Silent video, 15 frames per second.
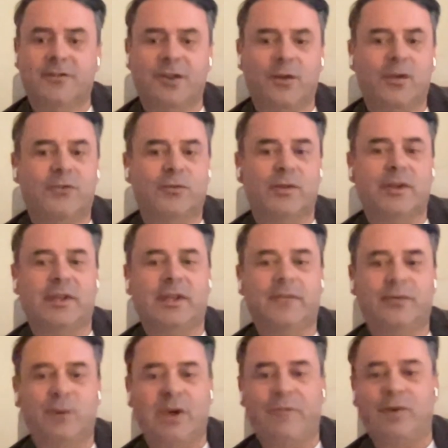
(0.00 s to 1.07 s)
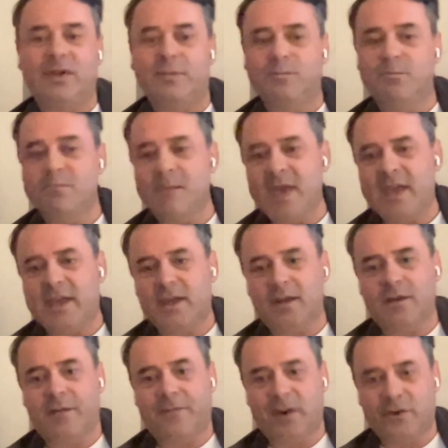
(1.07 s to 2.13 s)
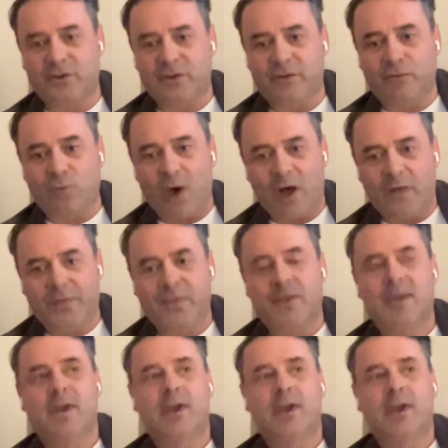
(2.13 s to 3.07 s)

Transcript: So it's really if we make it a function of wealth